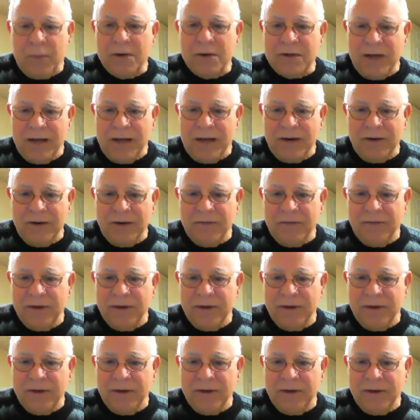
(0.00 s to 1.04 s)
shepherds
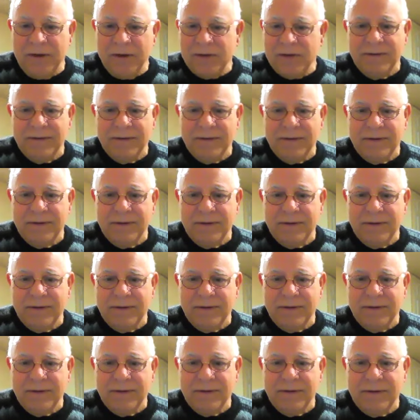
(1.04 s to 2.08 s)
out in the fields
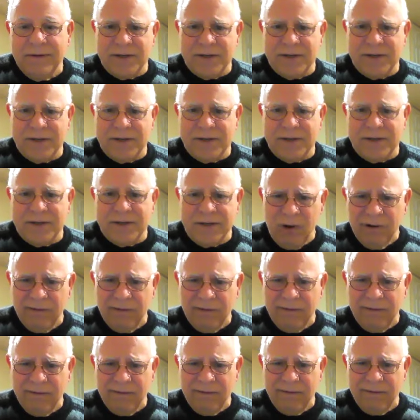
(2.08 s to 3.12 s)
in
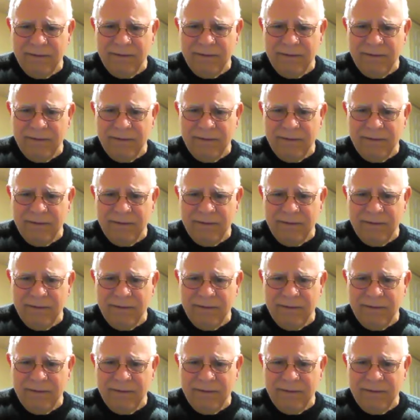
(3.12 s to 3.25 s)
December,